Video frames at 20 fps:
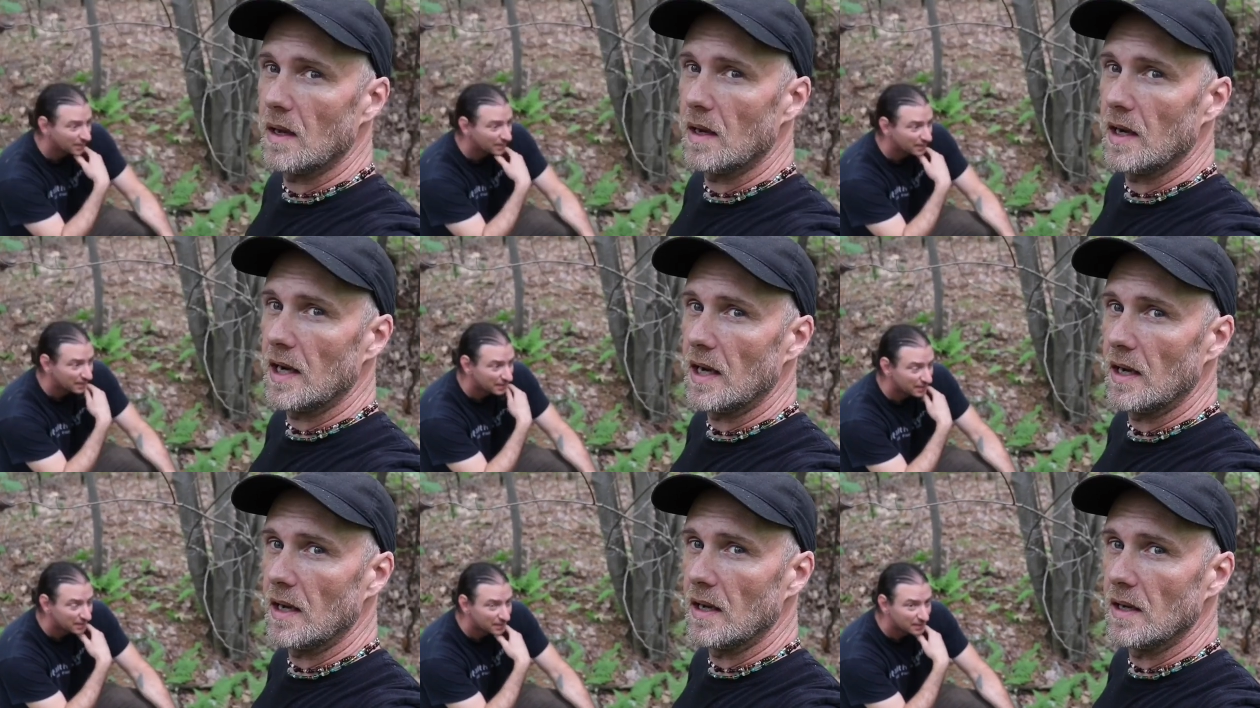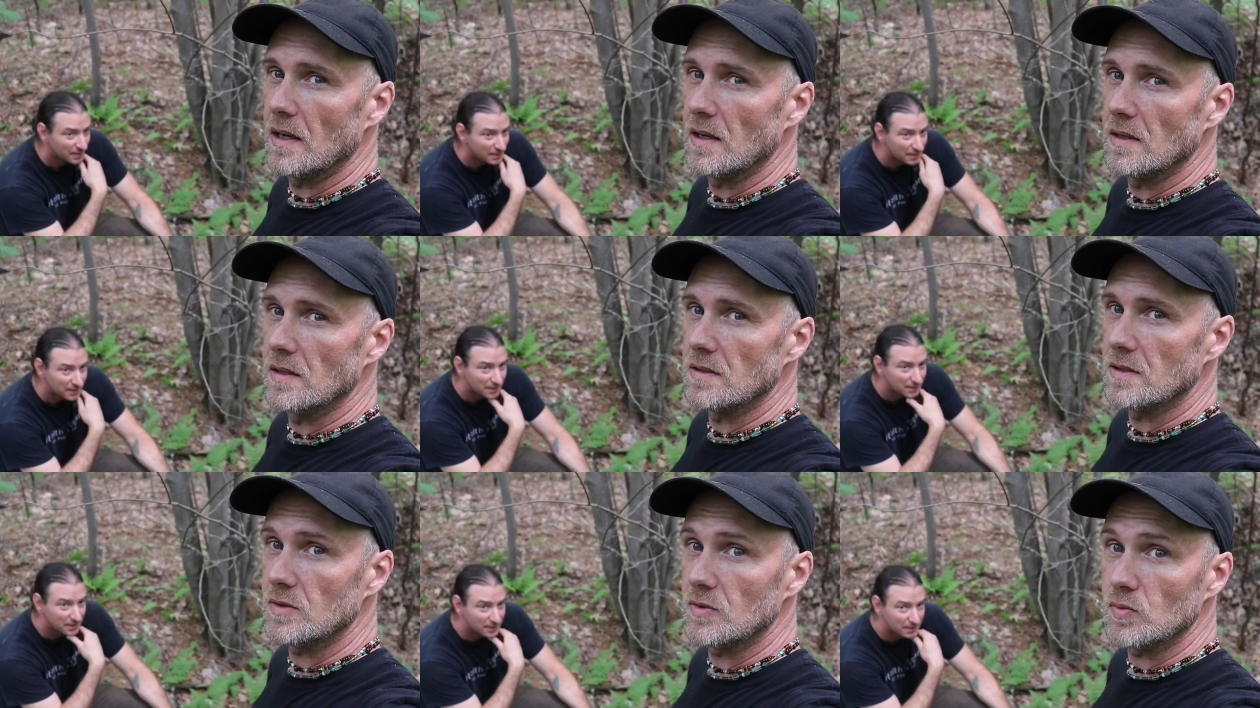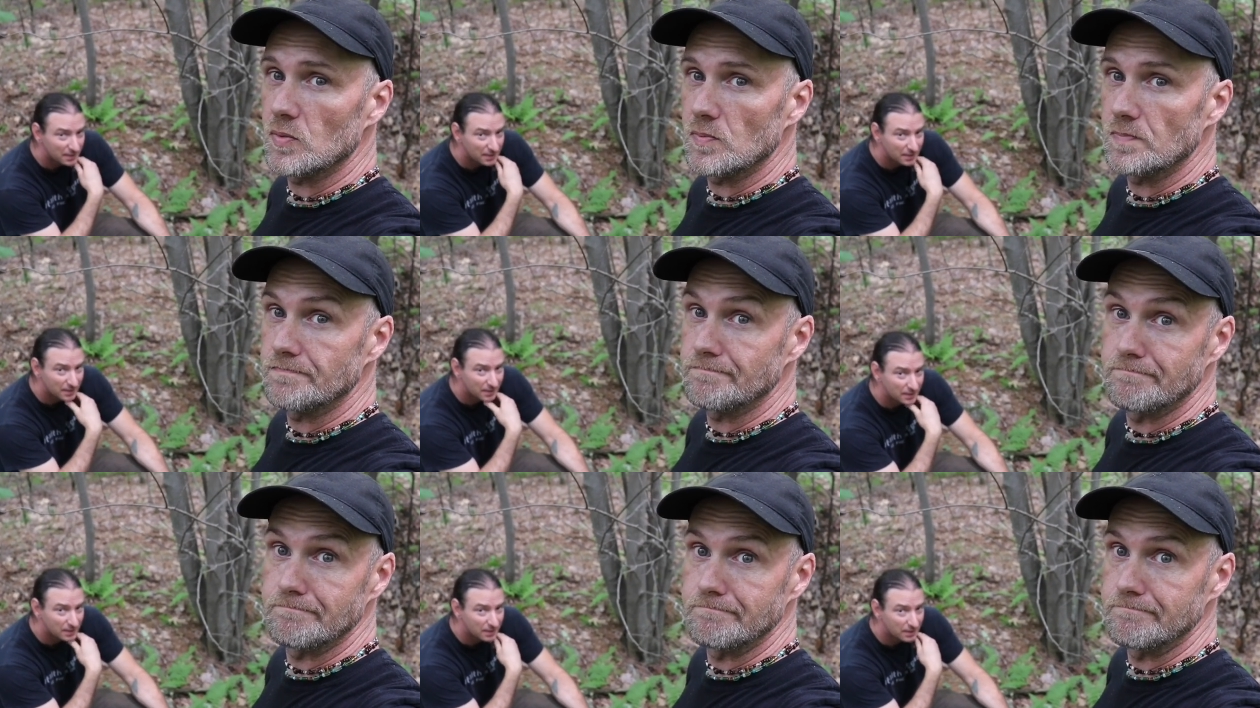Speaker 1: And
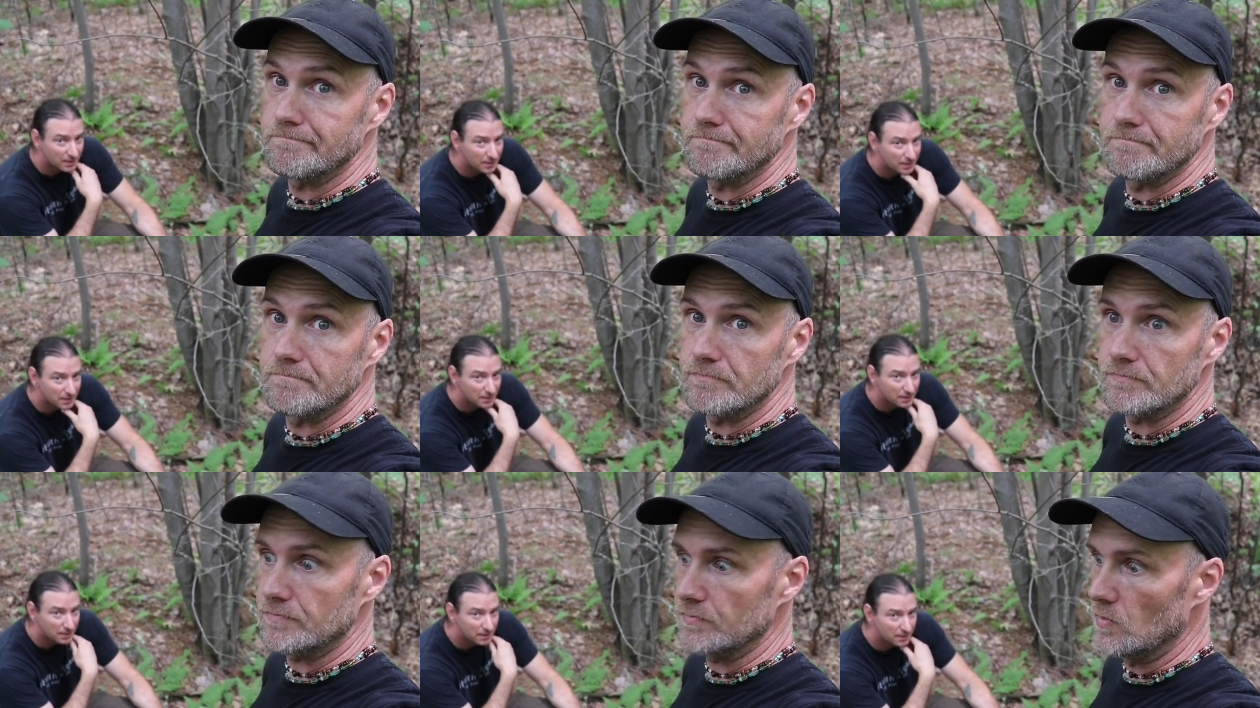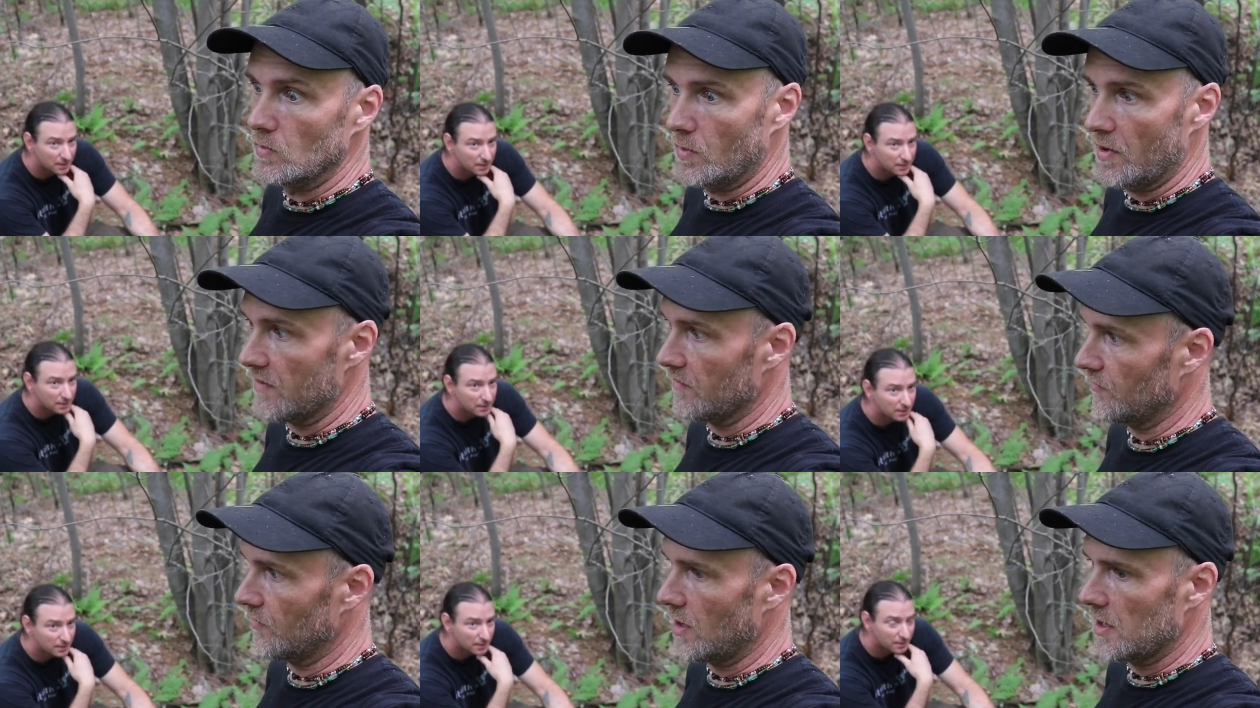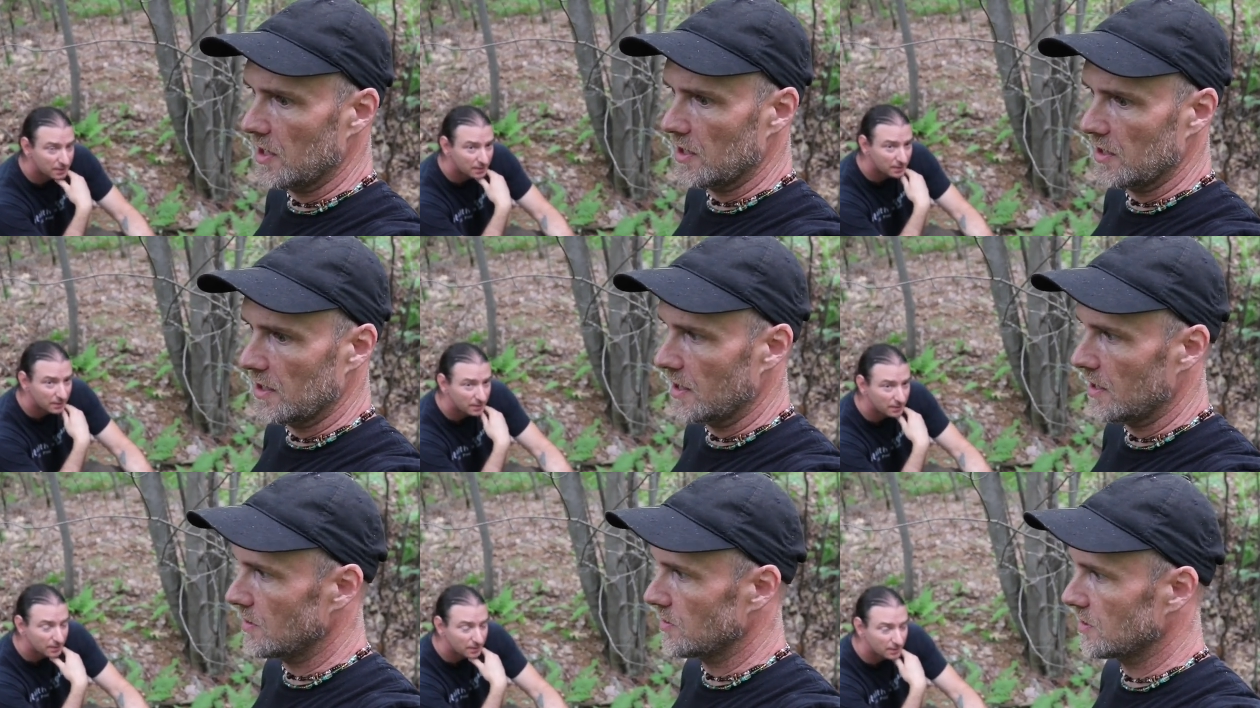we haven't found
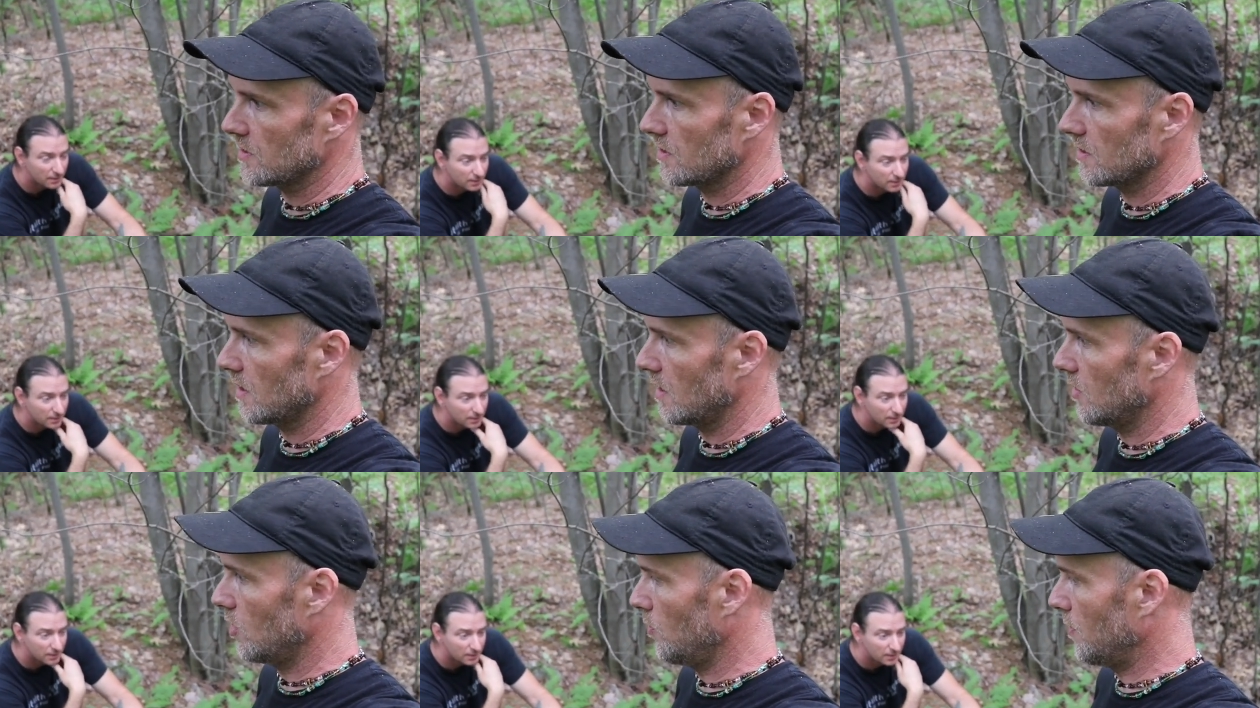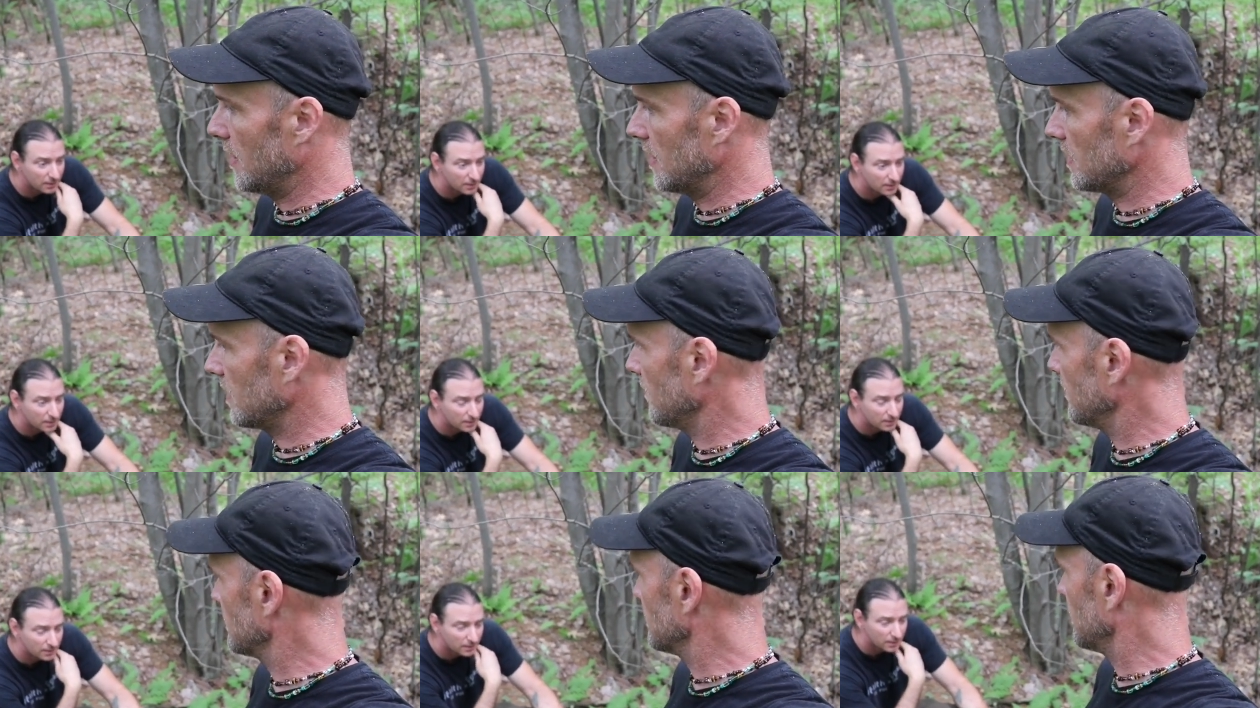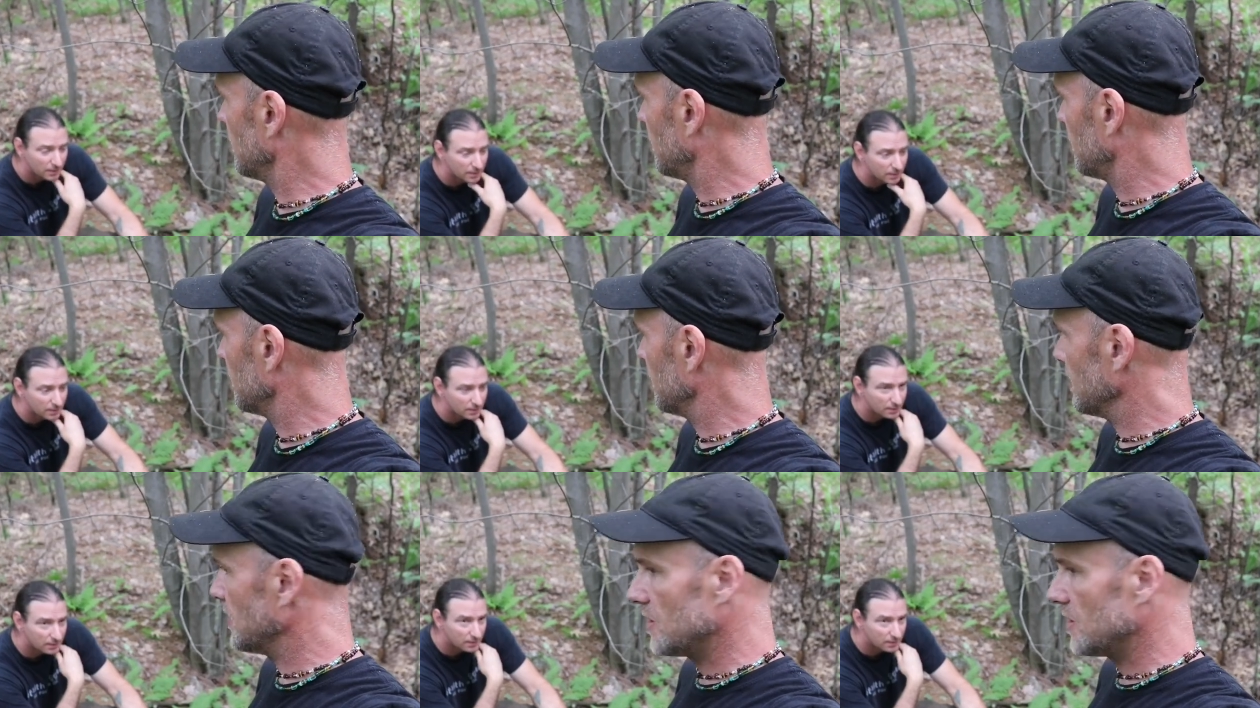anything else. I hope I didn't give us the 30